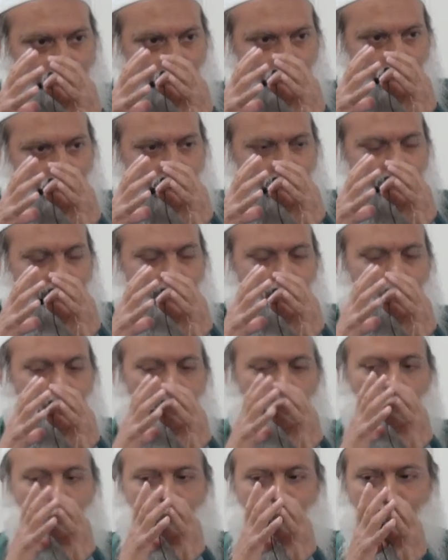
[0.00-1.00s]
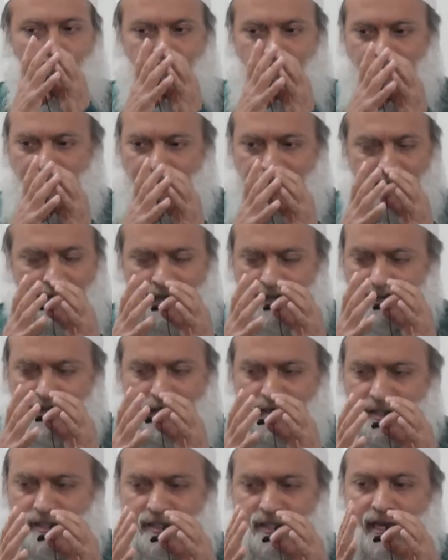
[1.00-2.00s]
or even closer than that. And he
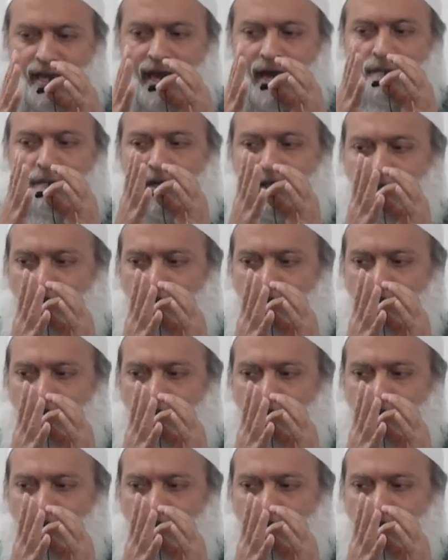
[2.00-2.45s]
doesn't say how much